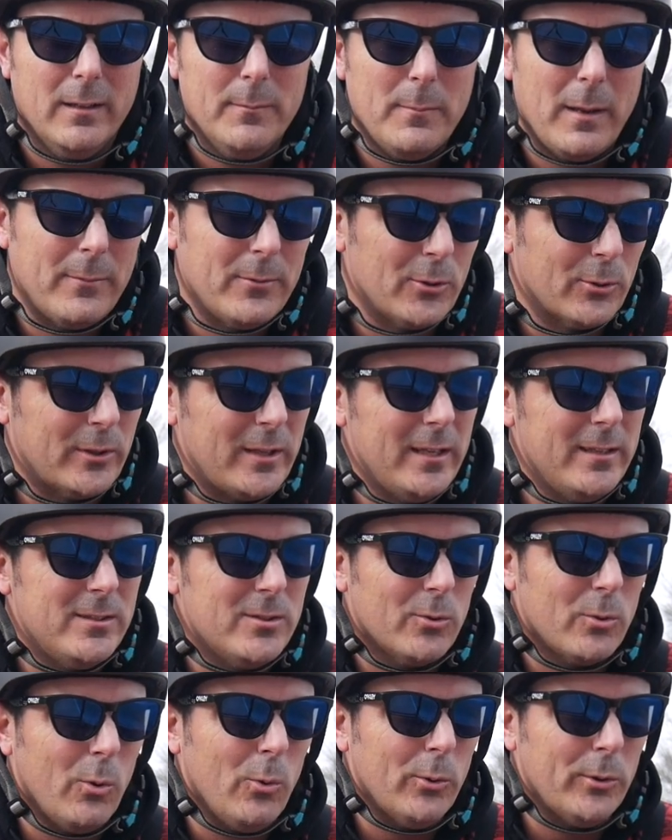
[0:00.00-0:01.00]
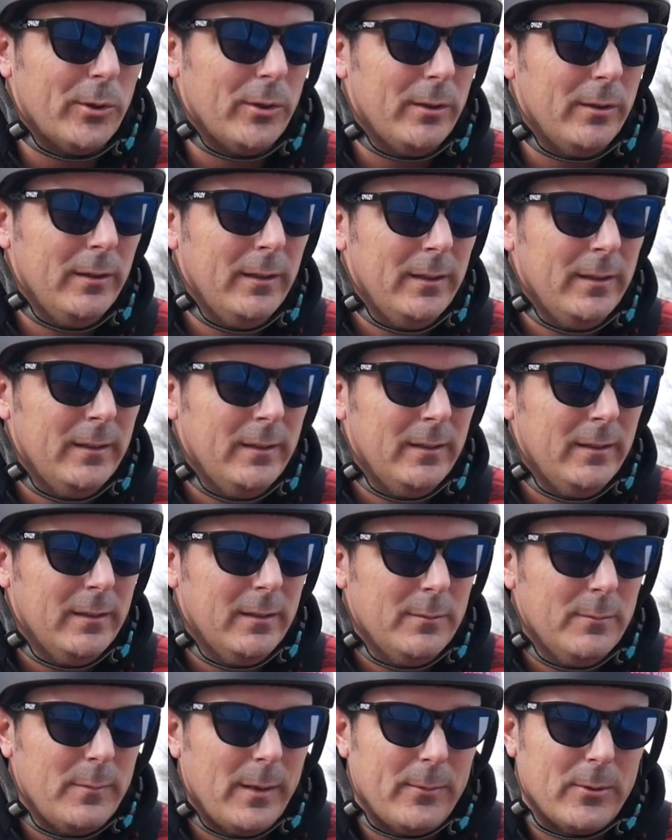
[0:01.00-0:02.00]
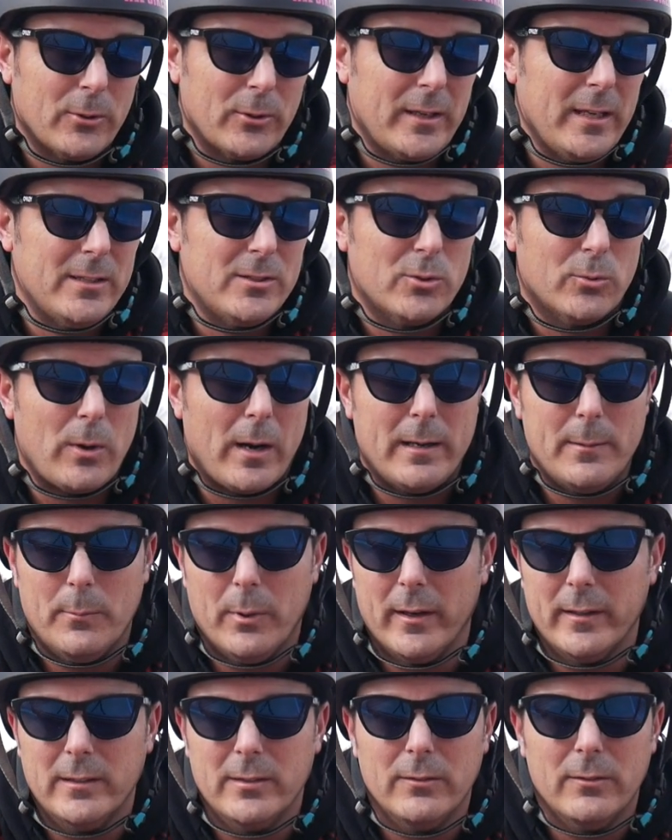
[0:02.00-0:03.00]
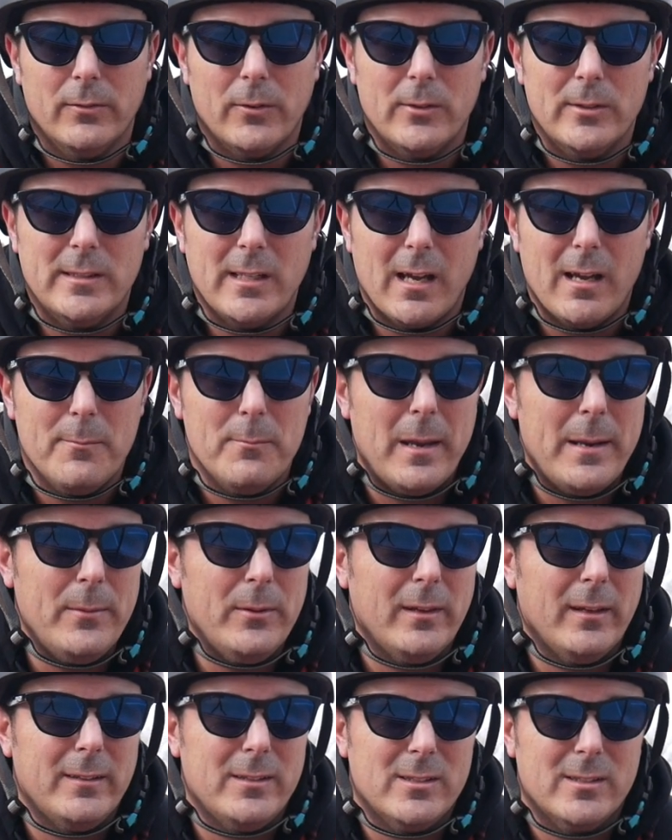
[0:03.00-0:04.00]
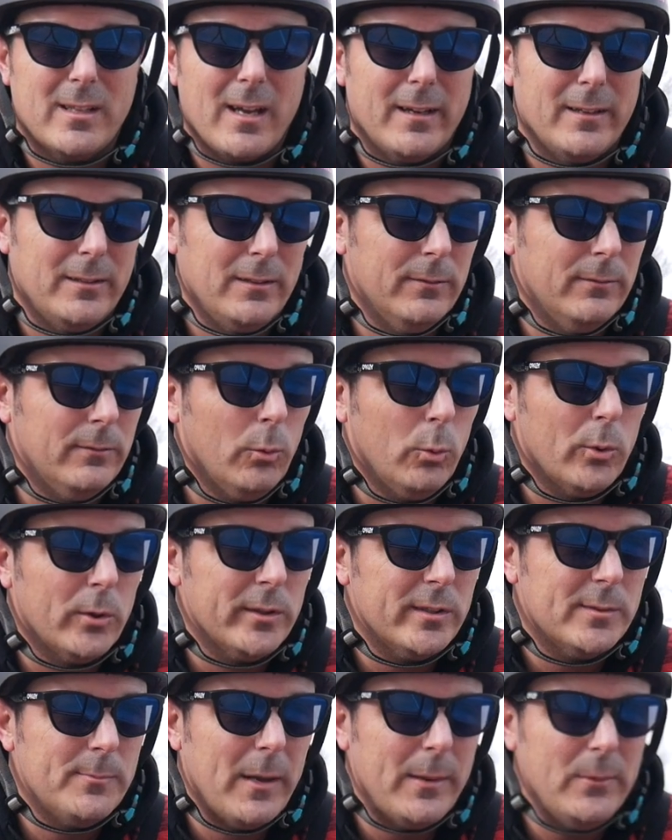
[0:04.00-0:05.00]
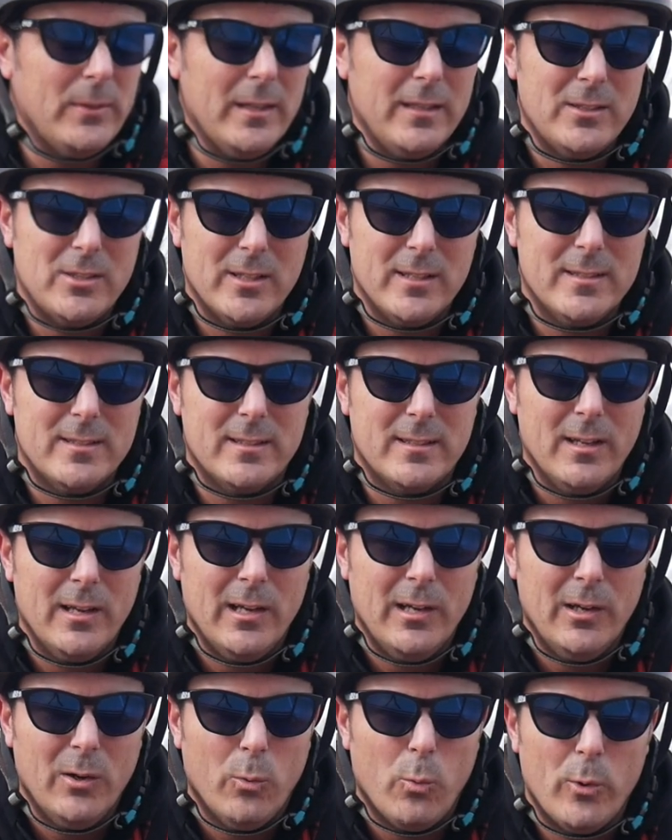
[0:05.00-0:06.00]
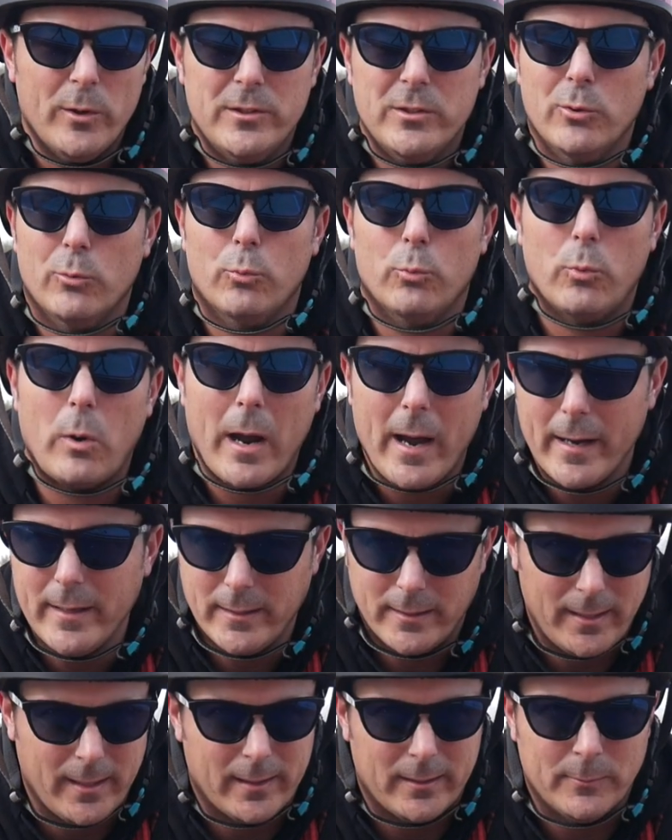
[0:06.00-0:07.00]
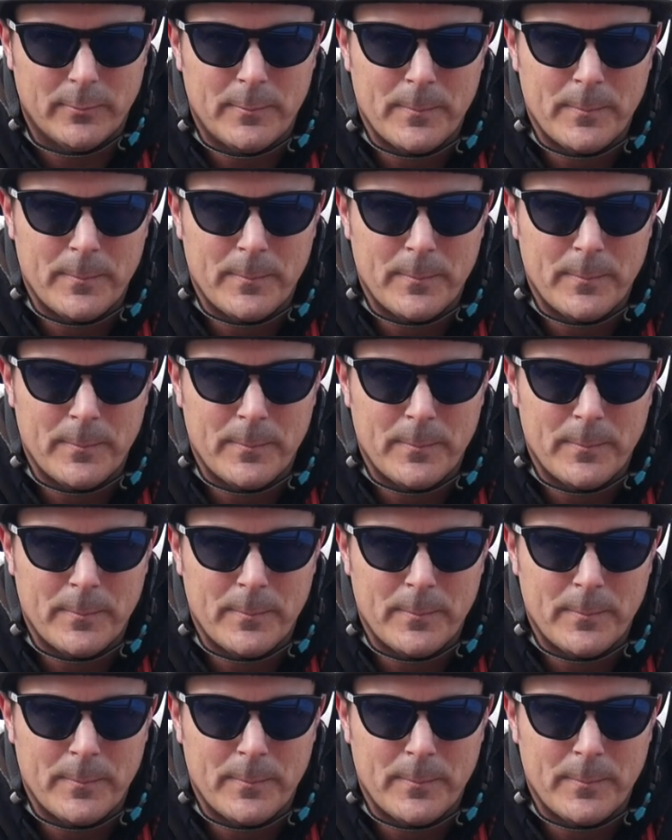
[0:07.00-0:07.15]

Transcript: Maybe their kids are older, Maybe their kids are riding bikes for the first time. Maybe they just got a divorce. Maybe they just want to ride again.